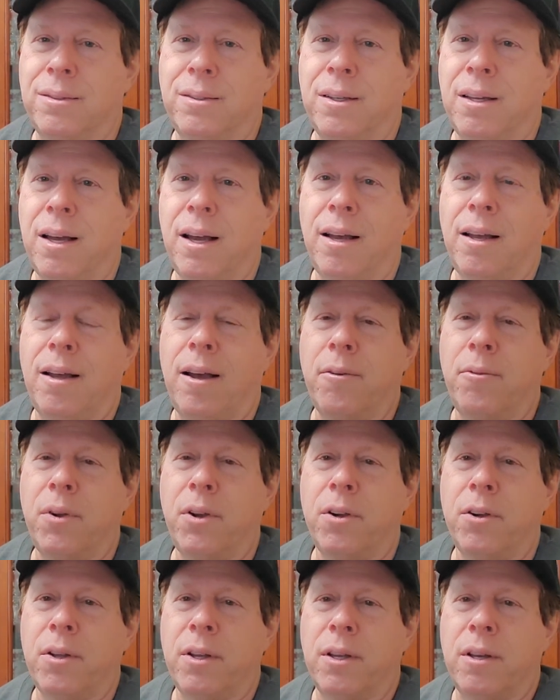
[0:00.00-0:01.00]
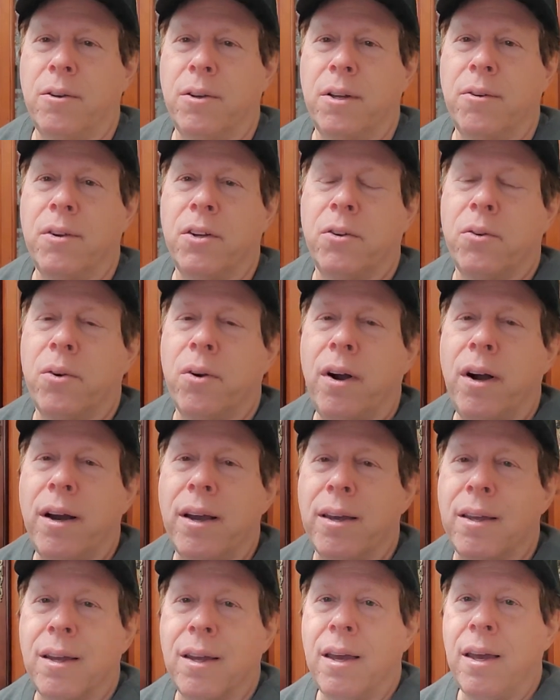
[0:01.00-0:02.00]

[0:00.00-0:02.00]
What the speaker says: I figured give it a try,